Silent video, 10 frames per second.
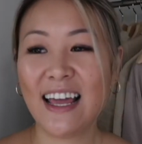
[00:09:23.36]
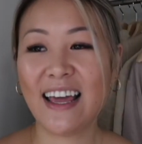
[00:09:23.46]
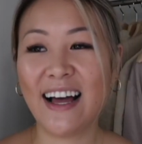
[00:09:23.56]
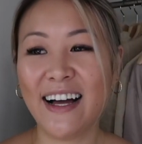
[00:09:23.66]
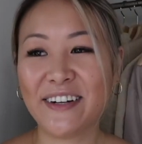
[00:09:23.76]

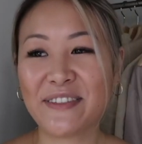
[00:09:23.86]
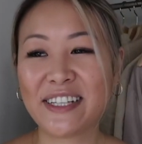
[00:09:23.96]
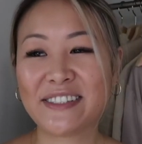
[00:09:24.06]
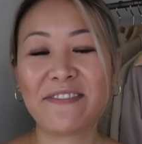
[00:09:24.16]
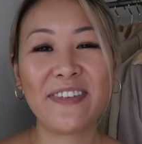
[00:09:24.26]

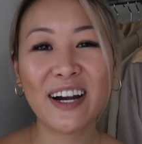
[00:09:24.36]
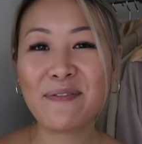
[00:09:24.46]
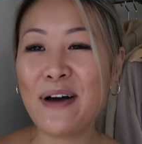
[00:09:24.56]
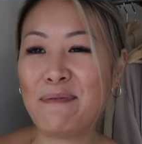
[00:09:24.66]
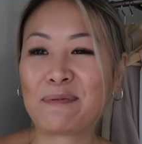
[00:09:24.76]
It's a very
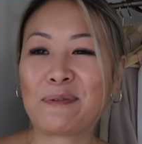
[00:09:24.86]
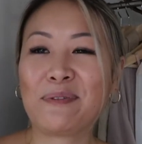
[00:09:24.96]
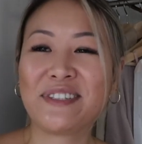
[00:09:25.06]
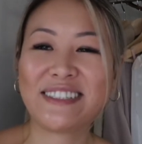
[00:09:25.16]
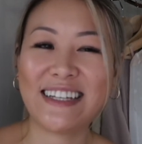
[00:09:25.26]

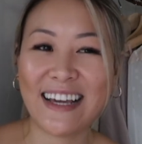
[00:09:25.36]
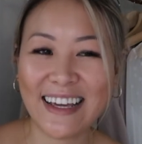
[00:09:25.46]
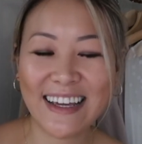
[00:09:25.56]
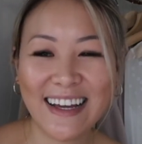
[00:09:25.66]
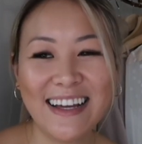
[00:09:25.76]
memorable
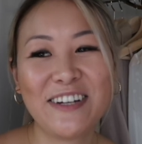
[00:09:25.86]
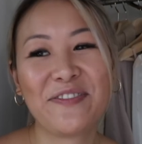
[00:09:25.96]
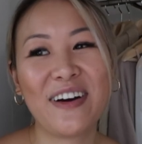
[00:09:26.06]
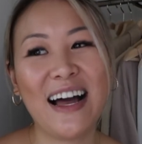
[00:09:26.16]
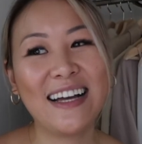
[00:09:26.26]
day,
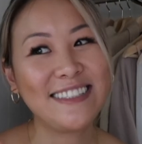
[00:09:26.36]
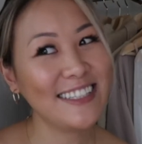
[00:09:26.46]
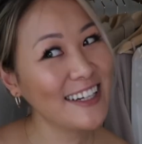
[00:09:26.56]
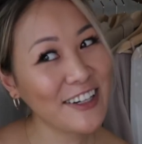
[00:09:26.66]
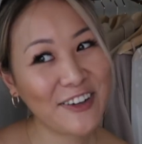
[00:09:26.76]
but I
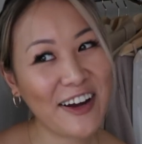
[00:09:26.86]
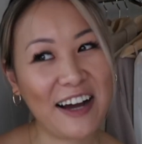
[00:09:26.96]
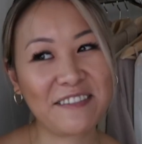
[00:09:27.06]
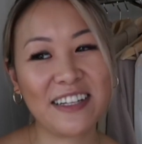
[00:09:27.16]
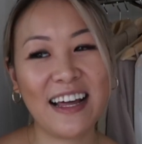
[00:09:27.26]
did not quit
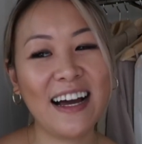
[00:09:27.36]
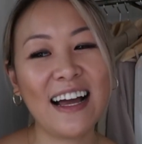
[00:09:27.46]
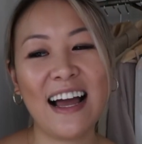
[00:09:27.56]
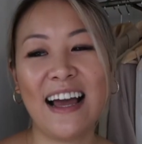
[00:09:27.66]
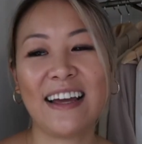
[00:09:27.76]
after
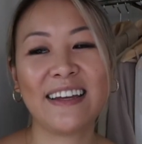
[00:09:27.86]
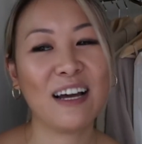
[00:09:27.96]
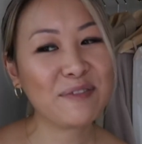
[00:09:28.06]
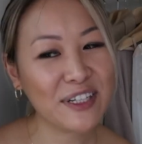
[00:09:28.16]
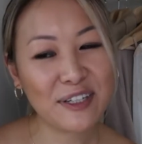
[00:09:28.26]
that. I
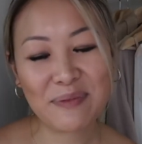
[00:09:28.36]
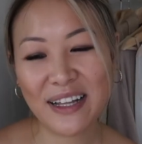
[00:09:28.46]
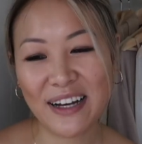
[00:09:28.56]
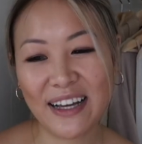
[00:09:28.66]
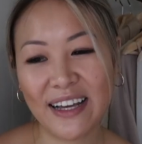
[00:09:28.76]
kept on
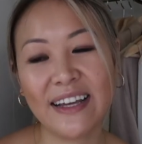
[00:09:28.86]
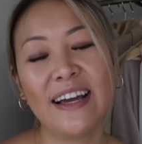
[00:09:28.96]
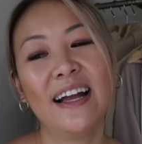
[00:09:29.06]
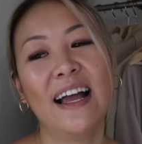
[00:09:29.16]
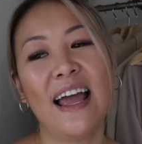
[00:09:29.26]
applying,
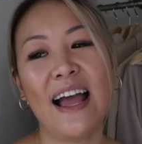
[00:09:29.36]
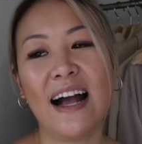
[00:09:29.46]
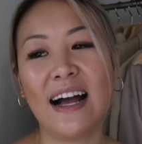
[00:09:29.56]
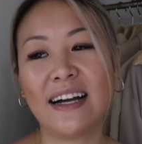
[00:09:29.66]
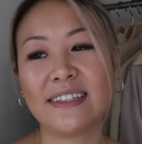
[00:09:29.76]

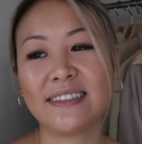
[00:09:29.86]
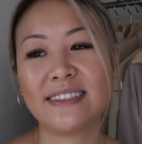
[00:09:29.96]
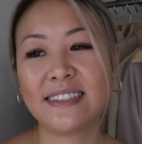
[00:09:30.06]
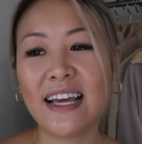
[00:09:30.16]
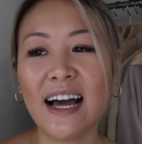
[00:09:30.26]
and
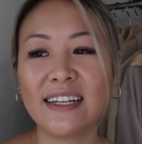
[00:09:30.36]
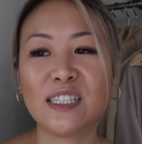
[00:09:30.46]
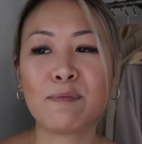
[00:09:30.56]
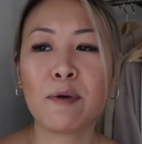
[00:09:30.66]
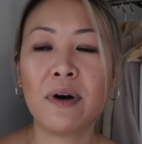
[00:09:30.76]
yeah, it
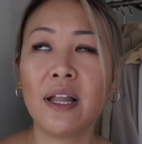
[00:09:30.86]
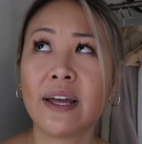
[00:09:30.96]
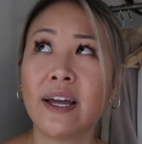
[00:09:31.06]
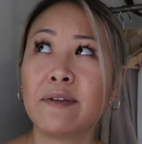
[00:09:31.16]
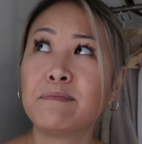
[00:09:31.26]
took me about
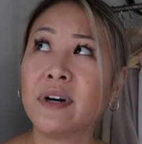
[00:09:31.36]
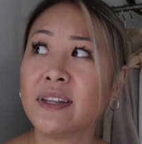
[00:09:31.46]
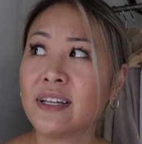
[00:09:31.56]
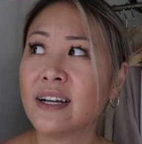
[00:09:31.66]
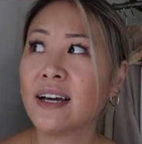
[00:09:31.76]
like a
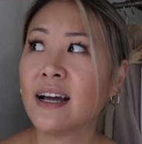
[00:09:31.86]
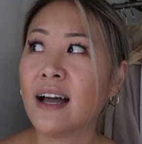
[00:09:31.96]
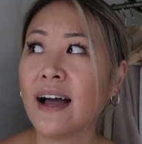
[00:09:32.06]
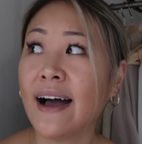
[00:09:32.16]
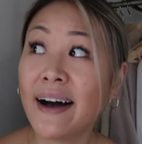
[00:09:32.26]
month and a
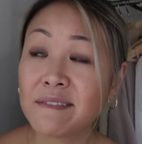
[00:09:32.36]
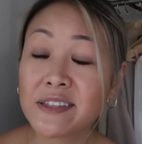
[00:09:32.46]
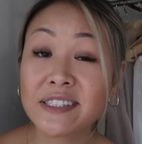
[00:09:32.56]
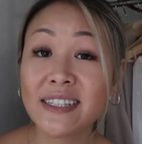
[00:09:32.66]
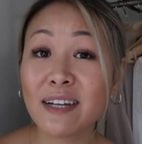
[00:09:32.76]
half
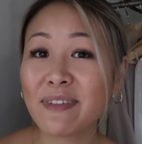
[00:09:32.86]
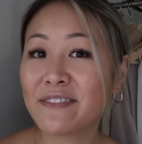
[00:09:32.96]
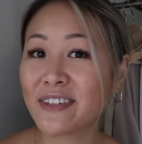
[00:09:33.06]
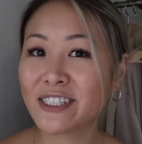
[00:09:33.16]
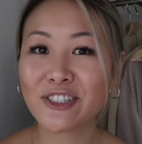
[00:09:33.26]
to land my
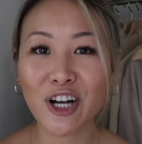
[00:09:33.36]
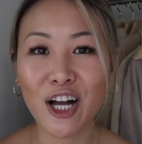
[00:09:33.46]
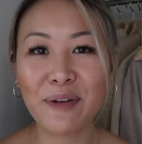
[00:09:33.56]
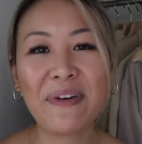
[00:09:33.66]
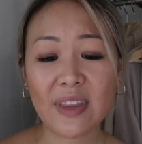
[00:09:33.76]
first
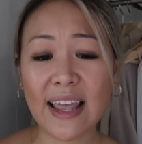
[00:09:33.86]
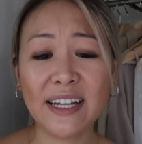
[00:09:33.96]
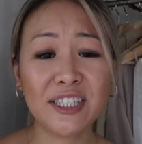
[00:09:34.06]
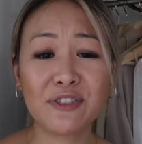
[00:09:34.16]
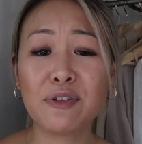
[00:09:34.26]
job.
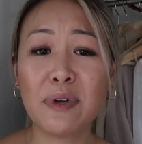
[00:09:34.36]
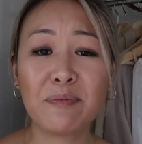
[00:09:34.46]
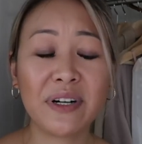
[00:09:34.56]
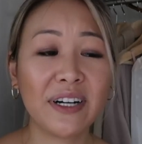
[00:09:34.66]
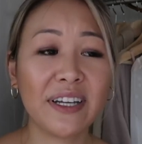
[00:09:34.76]
And just
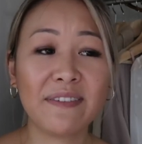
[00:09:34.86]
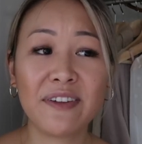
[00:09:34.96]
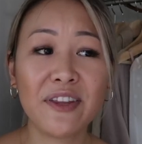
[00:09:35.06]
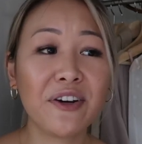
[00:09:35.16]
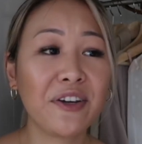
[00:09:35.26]
remember,
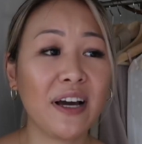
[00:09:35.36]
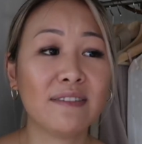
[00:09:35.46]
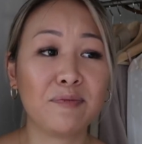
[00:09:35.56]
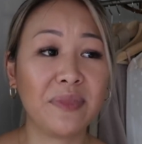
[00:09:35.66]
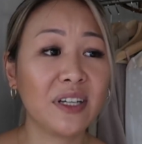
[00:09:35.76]
even though you have
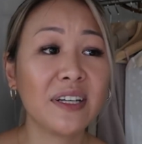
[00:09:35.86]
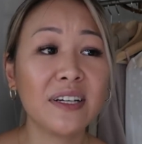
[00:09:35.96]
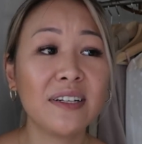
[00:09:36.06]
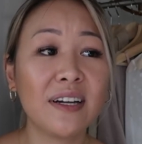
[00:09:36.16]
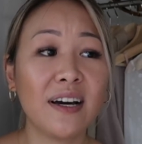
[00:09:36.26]
a
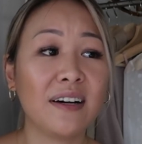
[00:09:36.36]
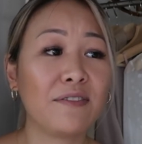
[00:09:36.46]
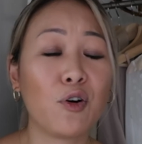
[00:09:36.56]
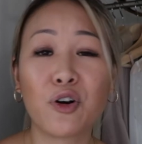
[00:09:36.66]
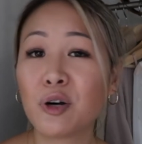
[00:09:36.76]
million of
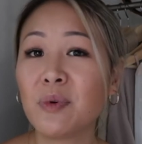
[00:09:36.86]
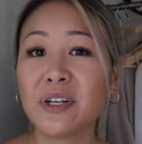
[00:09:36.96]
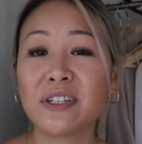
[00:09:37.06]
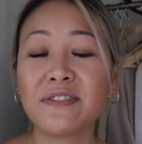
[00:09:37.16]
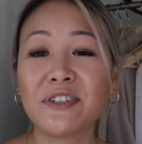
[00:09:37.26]
horrible
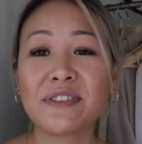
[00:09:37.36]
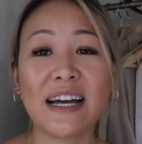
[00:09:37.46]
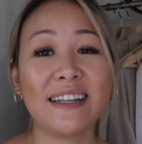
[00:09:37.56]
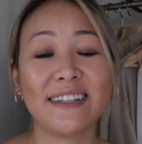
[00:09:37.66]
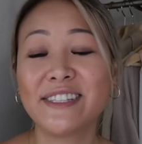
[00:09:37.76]
interviews,
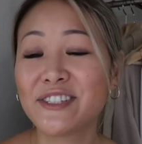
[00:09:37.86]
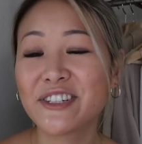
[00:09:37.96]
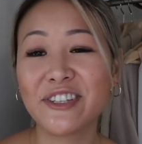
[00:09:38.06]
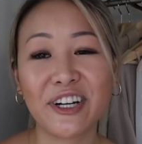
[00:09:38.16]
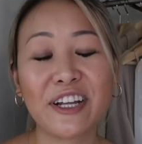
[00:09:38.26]
at least you're
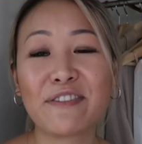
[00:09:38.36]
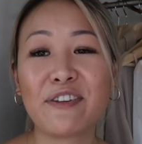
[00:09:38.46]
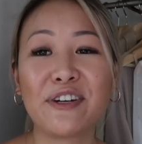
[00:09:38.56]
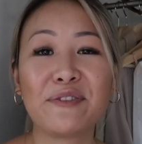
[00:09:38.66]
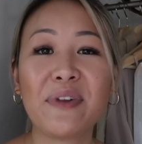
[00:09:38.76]
learning from
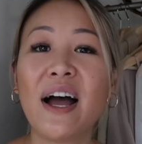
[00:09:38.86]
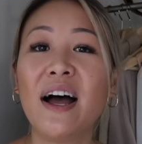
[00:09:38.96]
them,